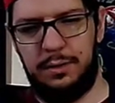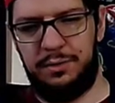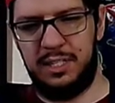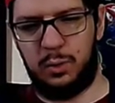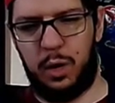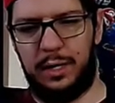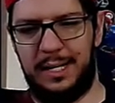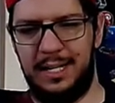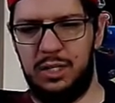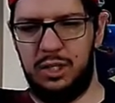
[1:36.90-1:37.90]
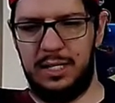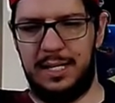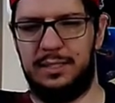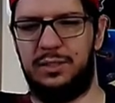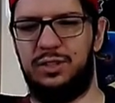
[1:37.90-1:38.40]
This one here
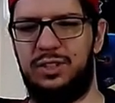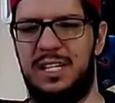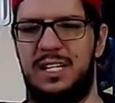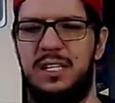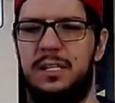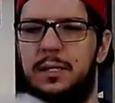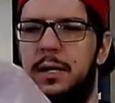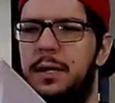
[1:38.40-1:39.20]
is the